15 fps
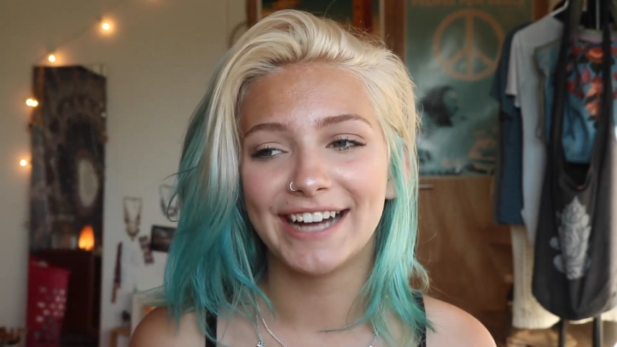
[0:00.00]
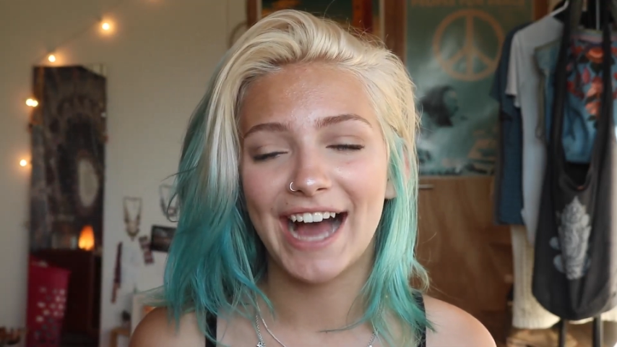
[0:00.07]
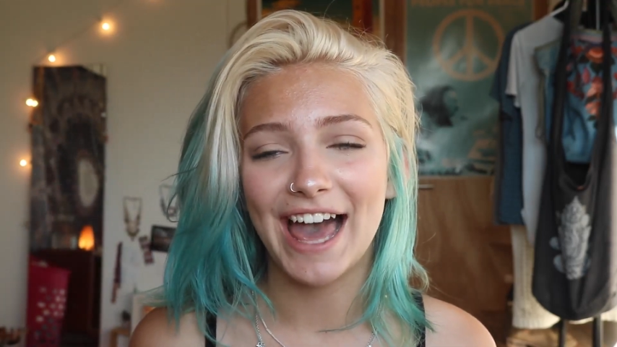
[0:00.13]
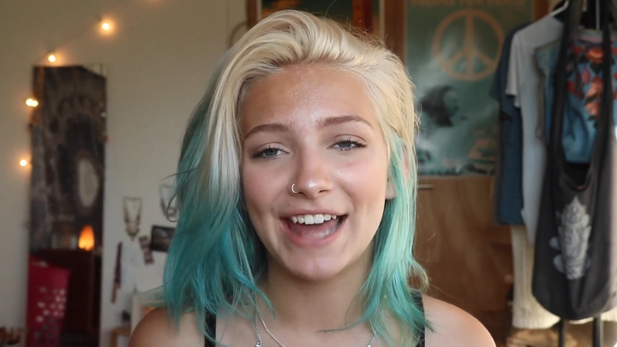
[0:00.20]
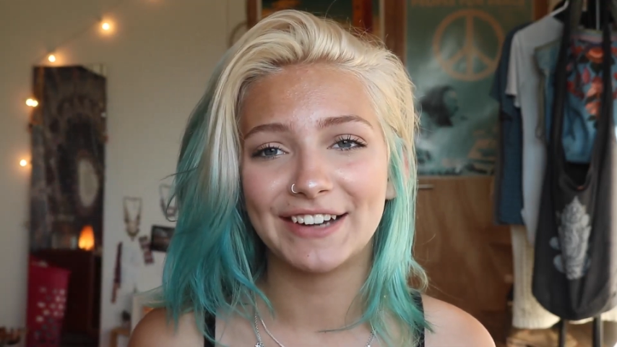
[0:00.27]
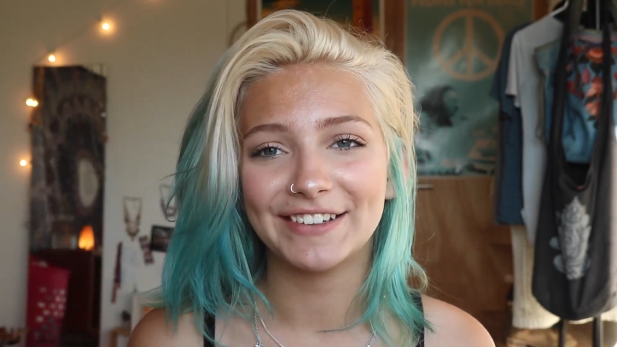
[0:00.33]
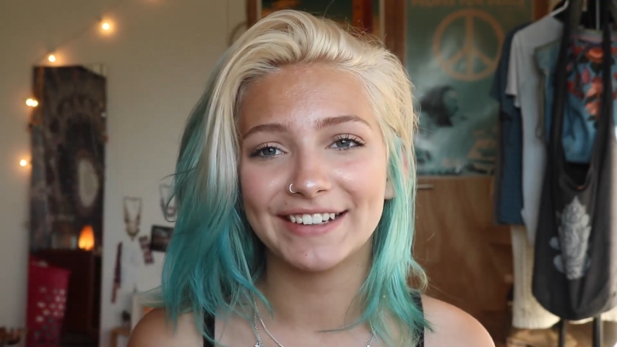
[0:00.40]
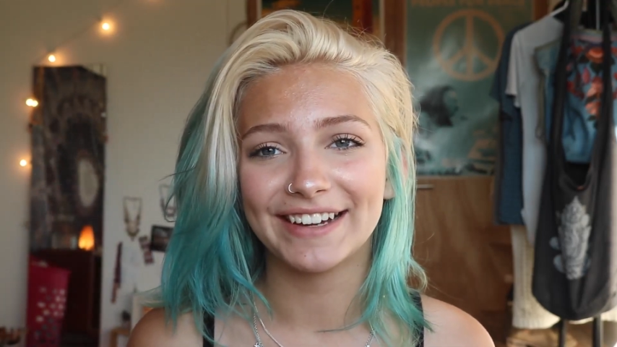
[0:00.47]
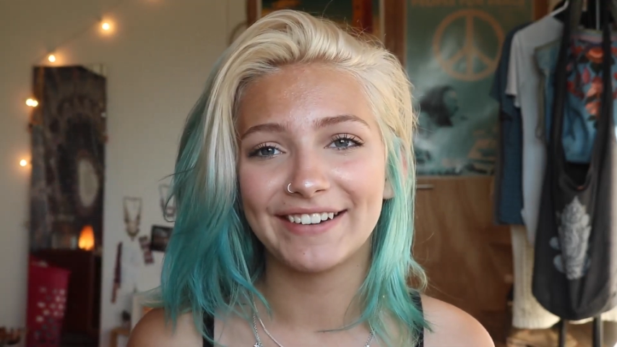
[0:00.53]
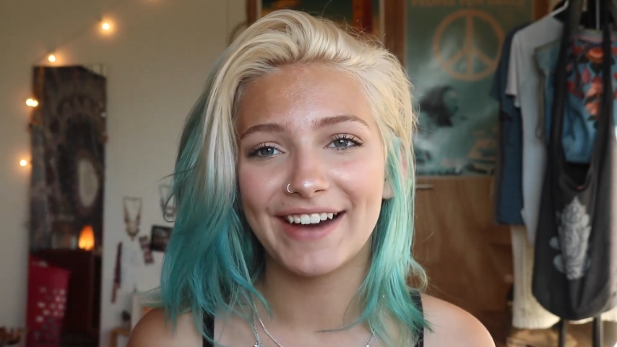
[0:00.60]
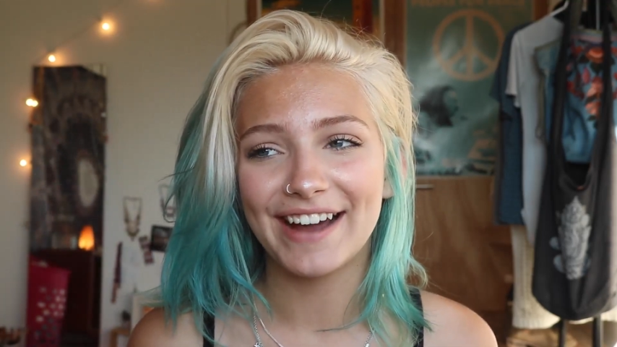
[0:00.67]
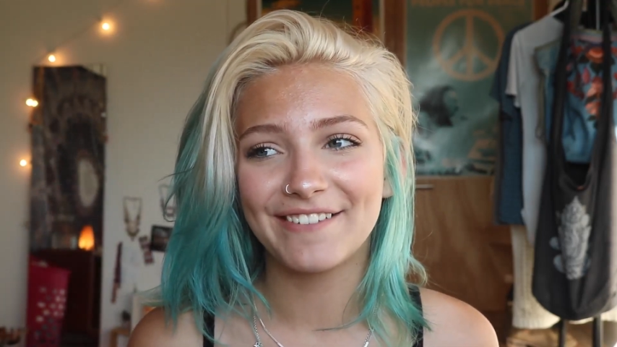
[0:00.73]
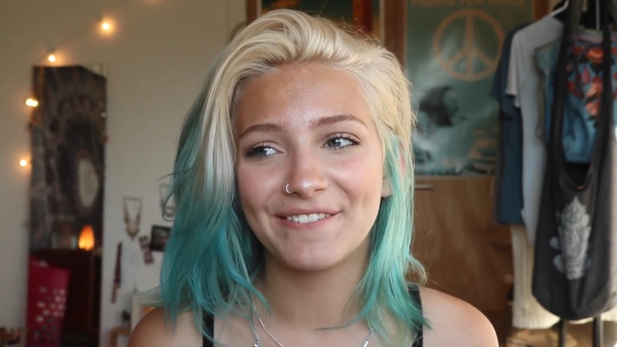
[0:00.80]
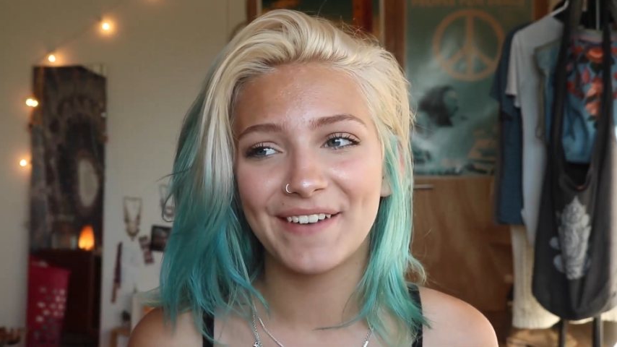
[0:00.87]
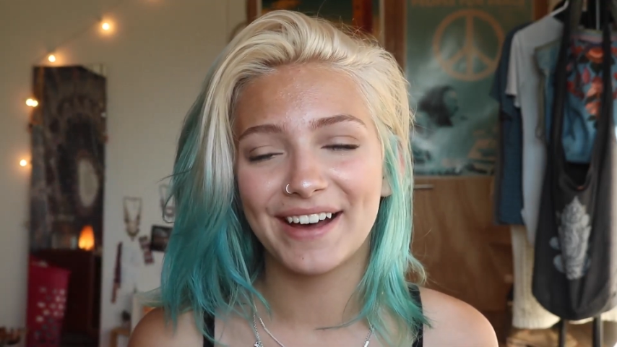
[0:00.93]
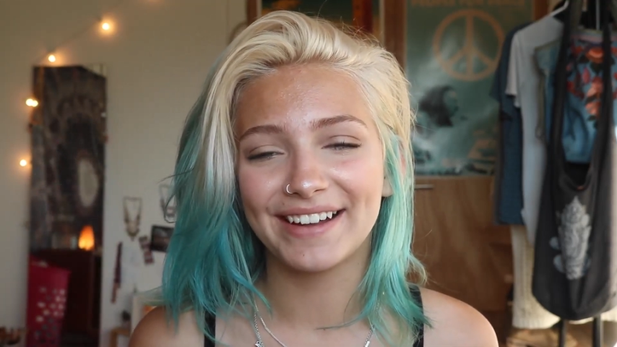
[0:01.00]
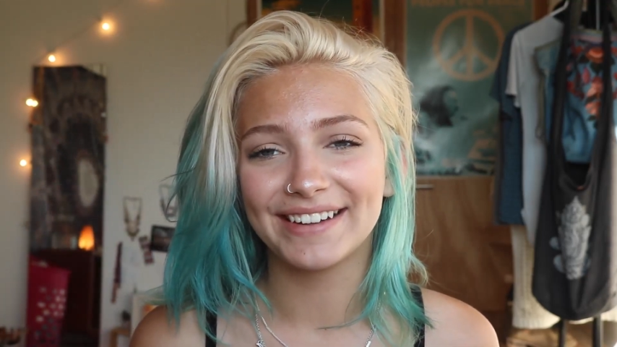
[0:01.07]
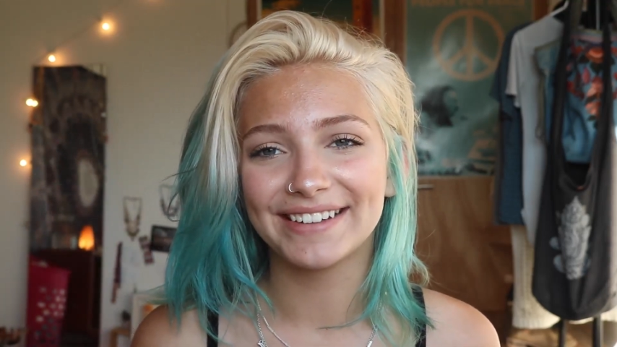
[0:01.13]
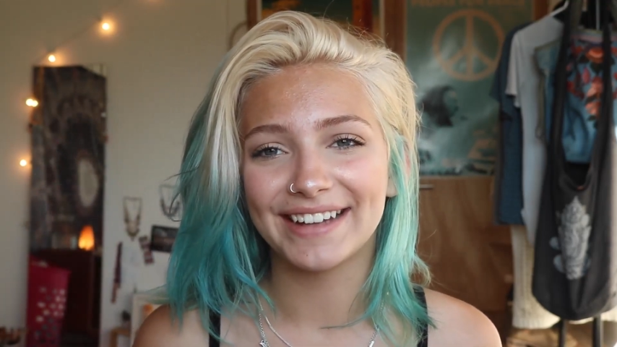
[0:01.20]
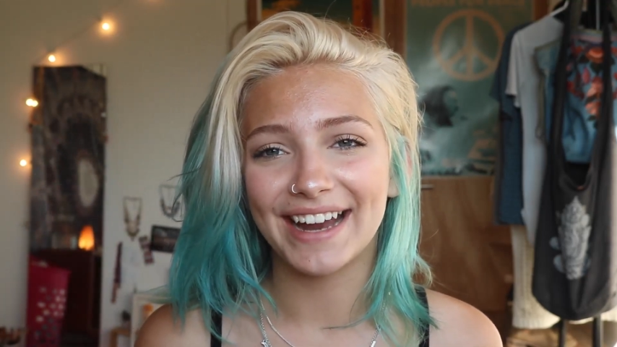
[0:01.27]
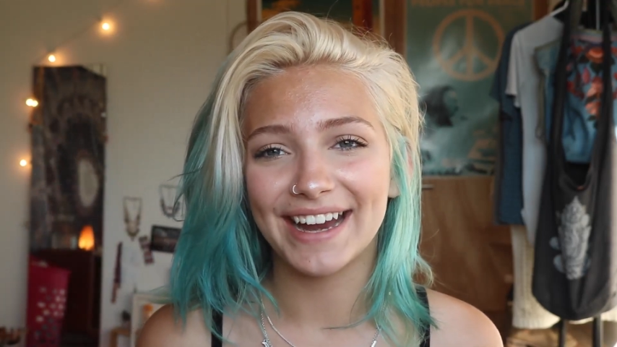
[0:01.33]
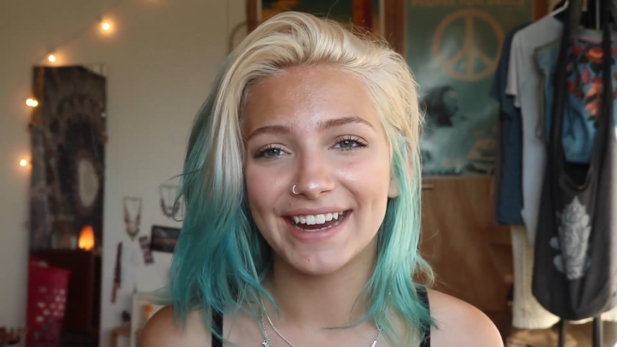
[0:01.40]
I don't know, I
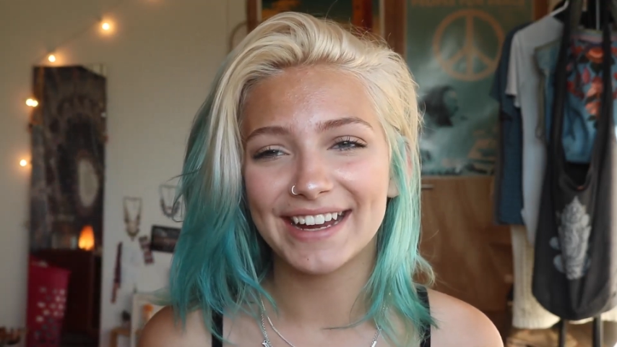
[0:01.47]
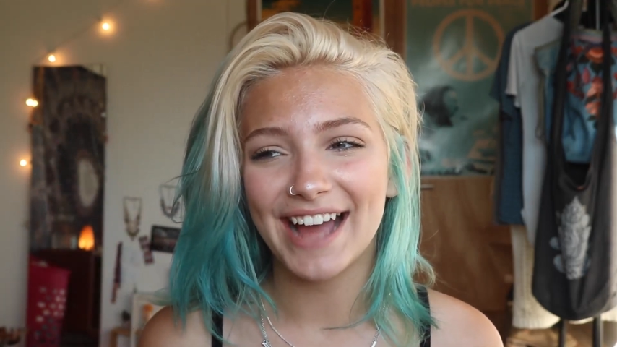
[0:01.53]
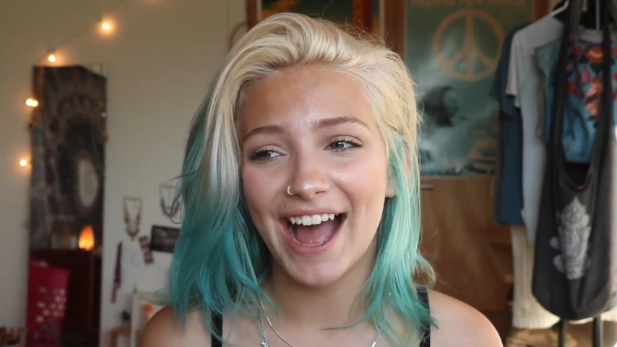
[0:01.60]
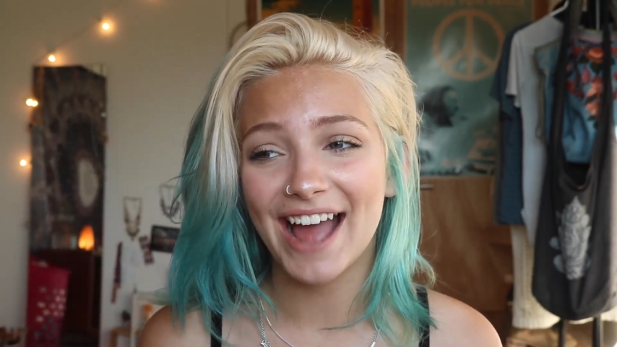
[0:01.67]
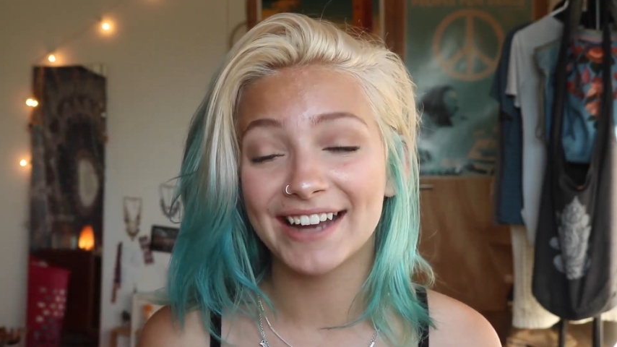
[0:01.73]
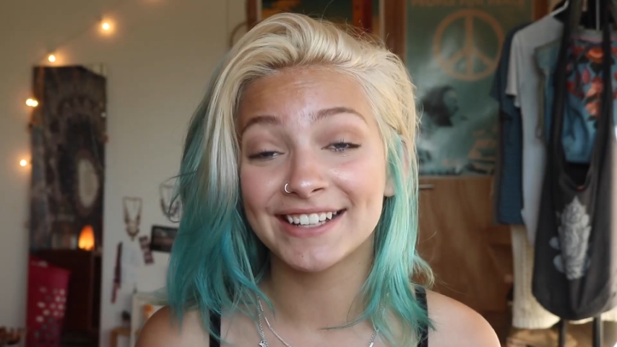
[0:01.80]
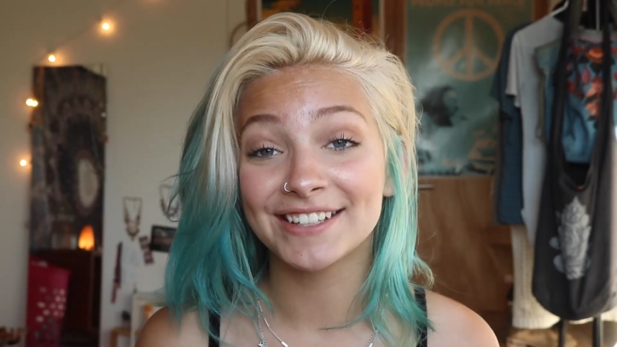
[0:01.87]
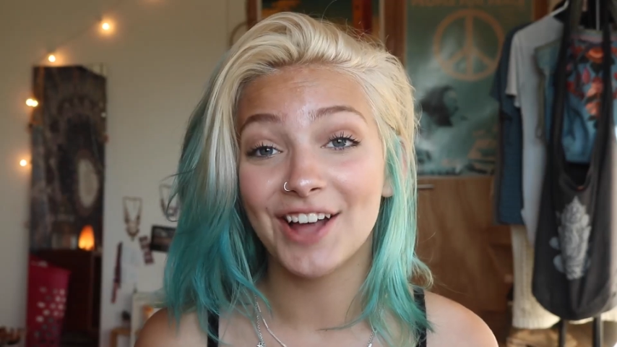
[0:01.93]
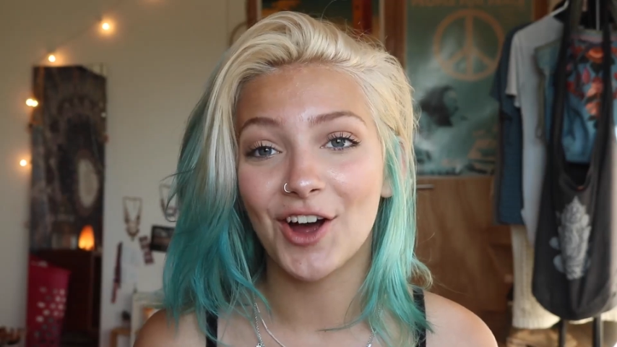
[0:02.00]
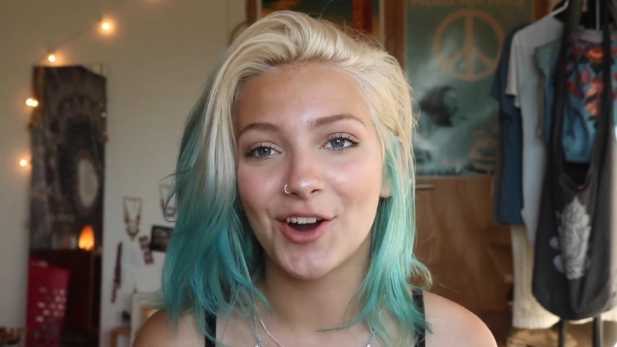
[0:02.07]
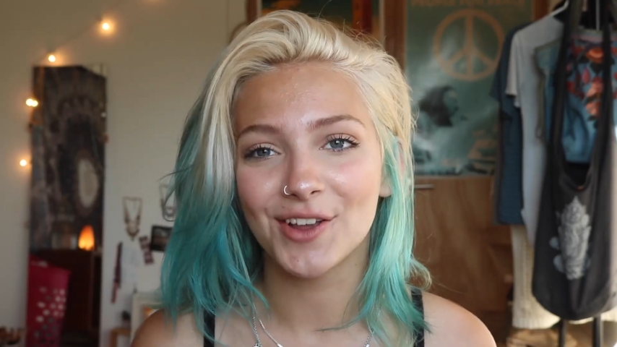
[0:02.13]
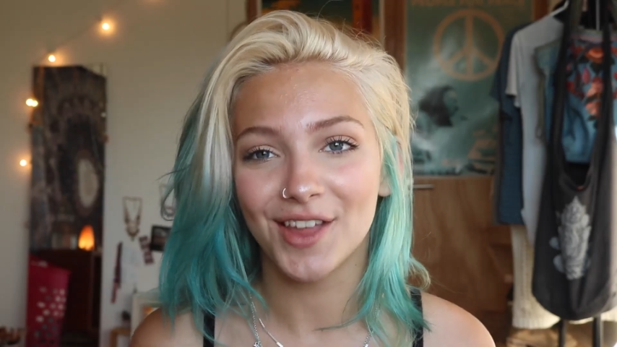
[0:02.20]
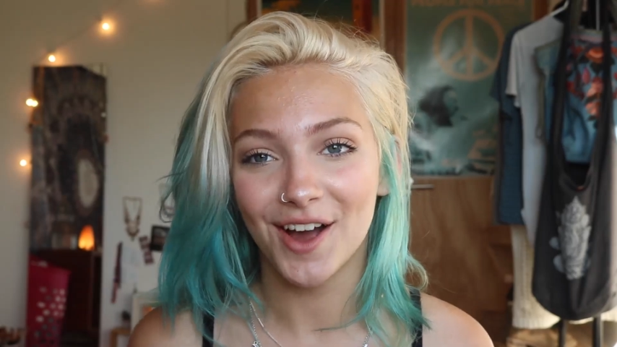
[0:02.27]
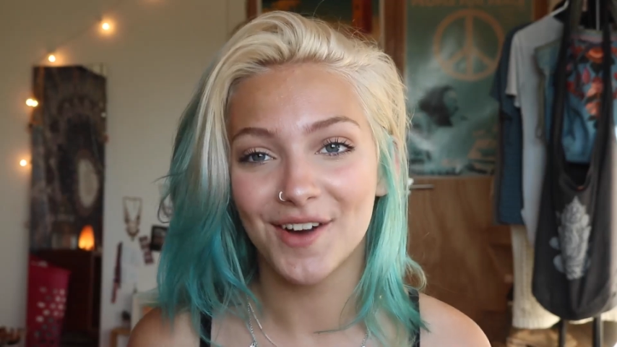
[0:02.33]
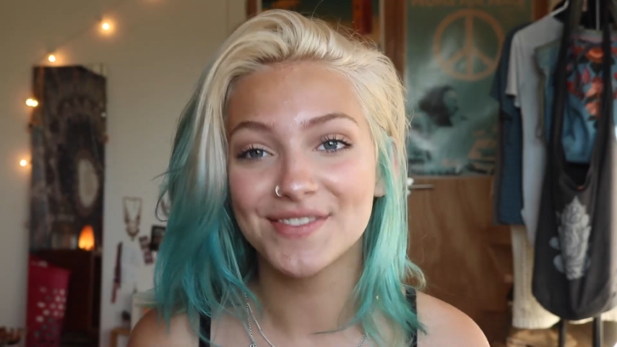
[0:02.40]
felt like I saw her though,